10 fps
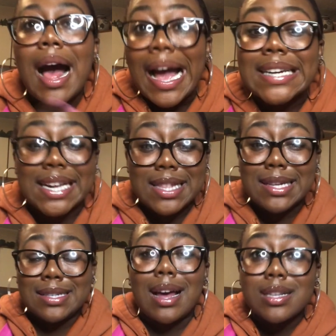I did
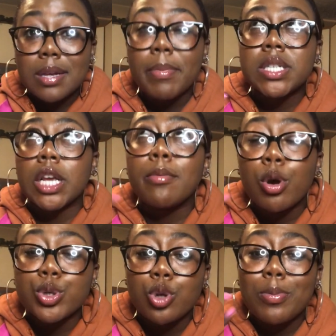this, guys. I'm about to get
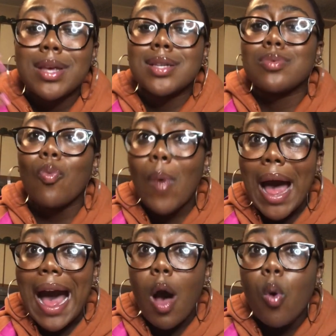emotional because,
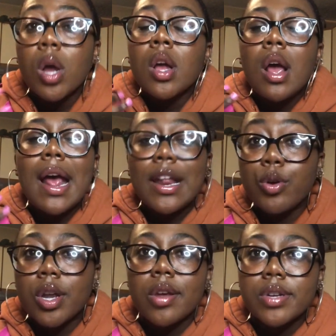wow! And you
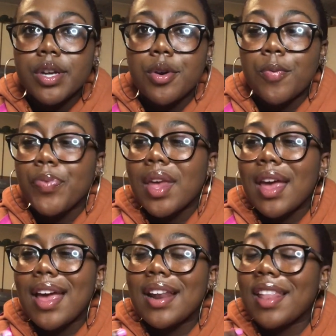can do it too.
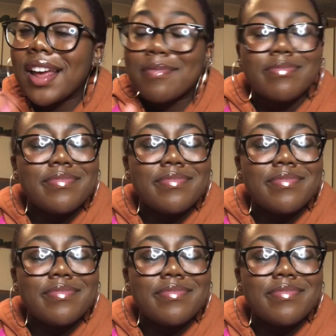And like,